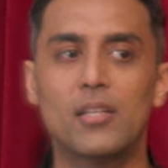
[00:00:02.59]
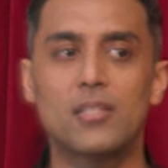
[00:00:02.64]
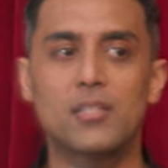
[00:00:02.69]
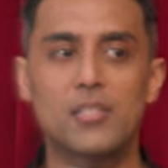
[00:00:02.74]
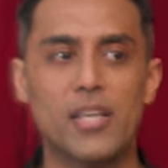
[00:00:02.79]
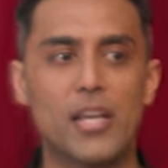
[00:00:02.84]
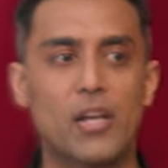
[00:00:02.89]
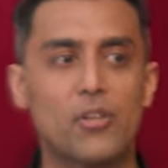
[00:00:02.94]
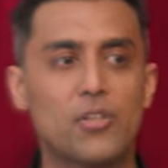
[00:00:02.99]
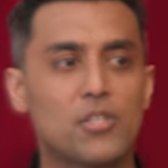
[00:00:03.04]
let's
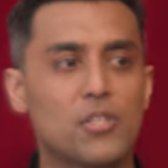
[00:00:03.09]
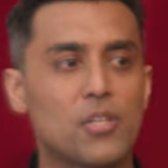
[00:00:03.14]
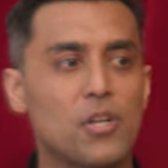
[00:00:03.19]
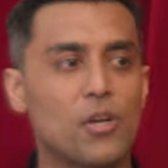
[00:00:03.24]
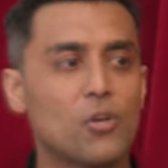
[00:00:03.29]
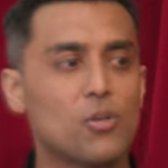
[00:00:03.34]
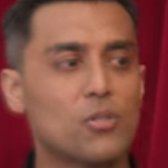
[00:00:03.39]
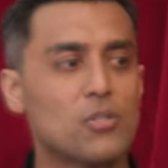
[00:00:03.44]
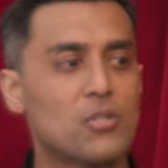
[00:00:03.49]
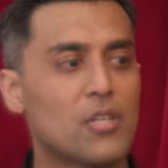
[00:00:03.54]
see how this
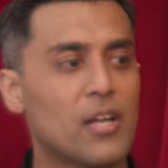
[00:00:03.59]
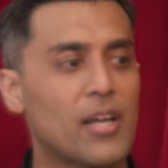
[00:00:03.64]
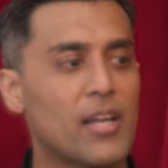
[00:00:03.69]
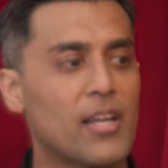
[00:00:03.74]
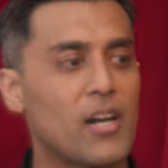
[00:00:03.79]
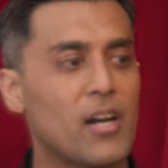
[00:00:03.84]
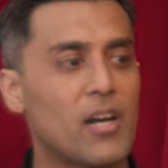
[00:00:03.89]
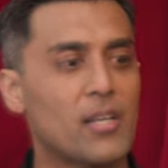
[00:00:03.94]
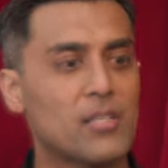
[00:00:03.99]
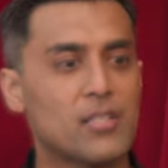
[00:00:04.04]
goes. I
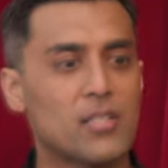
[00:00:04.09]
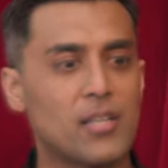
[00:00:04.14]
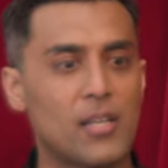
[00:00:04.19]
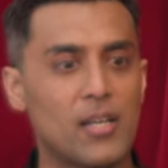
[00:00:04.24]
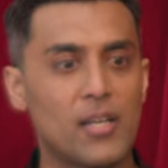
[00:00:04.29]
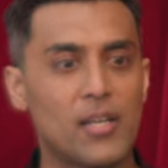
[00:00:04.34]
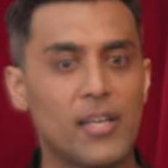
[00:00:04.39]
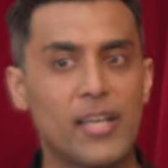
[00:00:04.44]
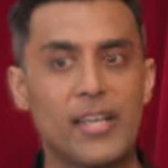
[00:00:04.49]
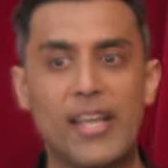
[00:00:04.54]
got
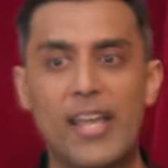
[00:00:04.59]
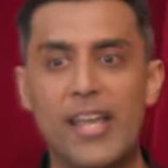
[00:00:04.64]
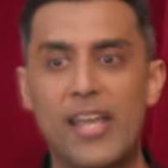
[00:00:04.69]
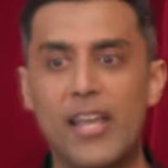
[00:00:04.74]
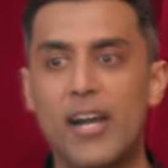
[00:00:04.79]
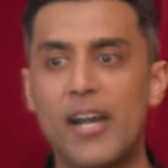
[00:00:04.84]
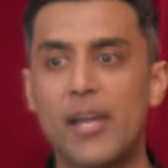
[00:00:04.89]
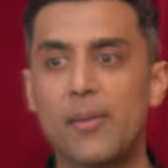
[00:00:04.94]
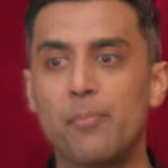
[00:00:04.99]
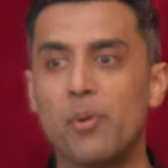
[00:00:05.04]
uh, an
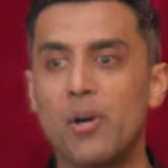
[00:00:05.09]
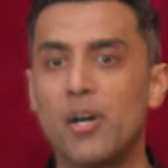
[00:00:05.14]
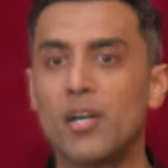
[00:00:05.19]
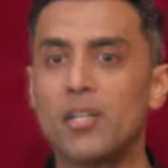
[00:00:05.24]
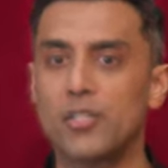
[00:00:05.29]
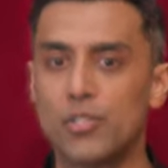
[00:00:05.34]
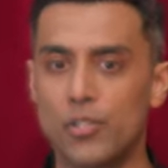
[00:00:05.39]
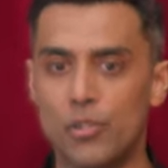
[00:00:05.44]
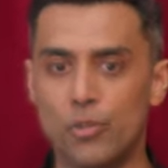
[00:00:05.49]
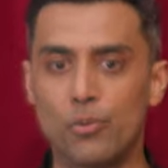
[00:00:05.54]
AI
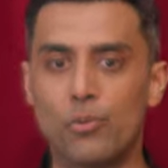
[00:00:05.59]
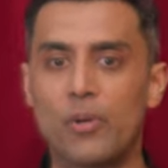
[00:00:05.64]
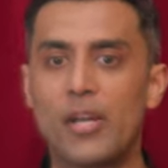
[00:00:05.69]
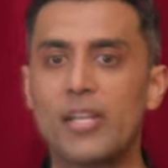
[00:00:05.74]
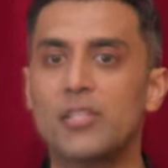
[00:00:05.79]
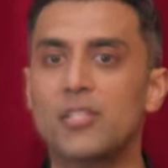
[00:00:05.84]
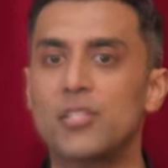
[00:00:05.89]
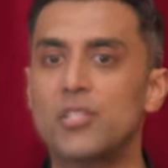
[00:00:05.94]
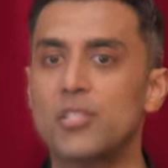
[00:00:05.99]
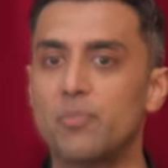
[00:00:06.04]
bot to
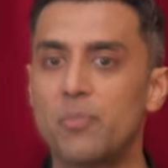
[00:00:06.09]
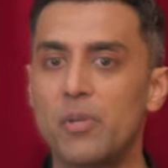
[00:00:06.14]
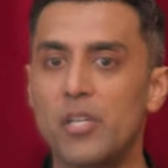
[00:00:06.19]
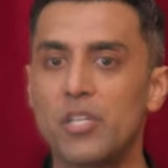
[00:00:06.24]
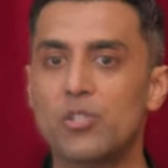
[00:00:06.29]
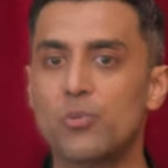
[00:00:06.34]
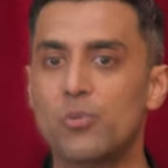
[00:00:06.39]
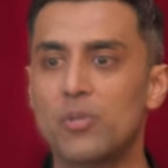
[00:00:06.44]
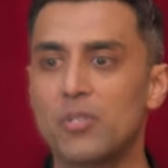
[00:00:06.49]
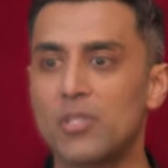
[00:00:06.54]
write this
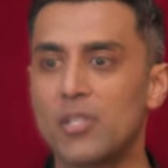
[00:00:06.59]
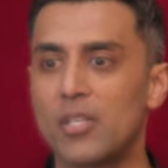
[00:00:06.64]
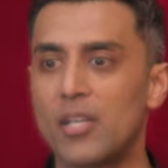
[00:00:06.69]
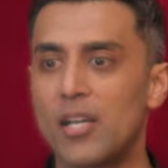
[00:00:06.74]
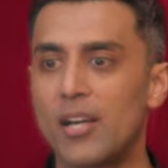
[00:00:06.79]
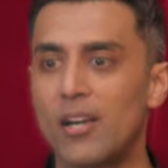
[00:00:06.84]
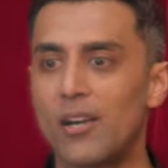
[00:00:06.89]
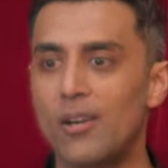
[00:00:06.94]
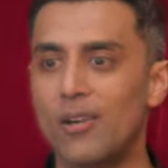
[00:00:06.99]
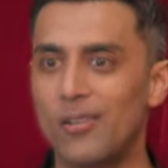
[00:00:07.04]
speech. We'll see
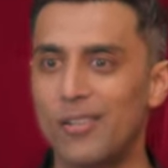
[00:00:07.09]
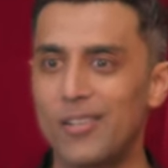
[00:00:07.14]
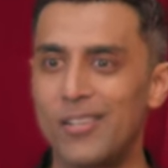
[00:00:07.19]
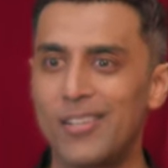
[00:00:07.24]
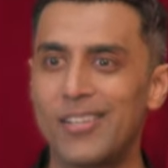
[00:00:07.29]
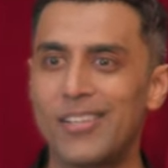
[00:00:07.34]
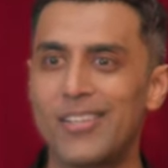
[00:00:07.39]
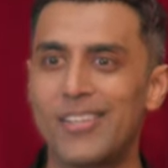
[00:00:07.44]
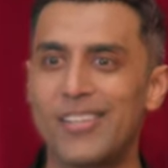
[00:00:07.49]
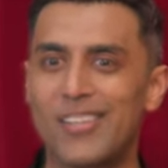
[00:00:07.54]
how
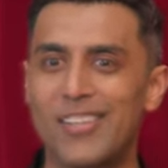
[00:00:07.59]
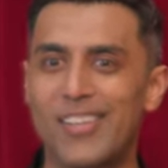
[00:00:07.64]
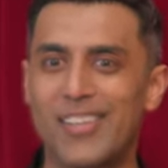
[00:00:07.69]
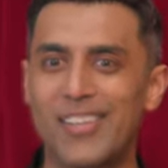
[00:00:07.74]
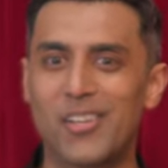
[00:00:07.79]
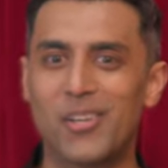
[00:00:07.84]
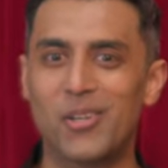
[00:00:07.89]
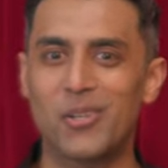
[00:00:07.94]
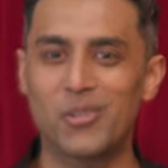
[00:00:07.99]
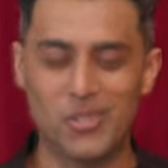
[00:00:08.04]
it
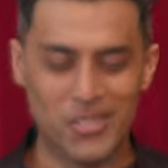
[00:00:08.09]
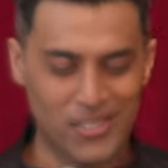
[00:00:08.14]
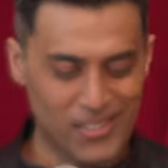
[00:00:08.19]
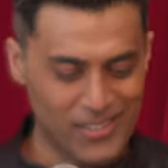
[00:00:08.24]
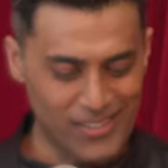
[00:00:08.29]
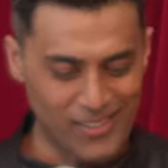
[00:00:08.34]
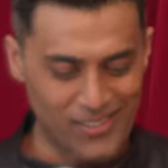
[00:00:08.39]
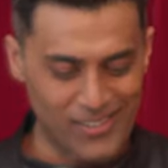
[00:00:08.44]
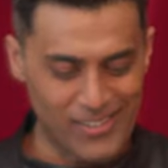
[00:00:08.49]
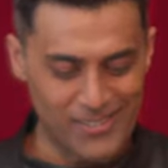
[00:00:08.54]
goes.
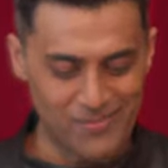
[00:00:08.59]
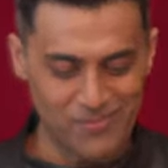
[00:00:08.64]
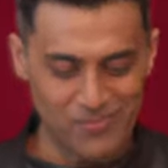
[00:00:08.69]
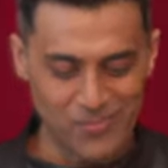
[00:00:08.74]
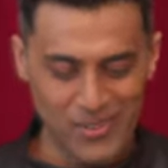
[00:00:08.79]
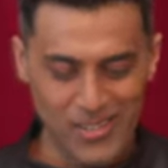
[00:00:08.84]
All right.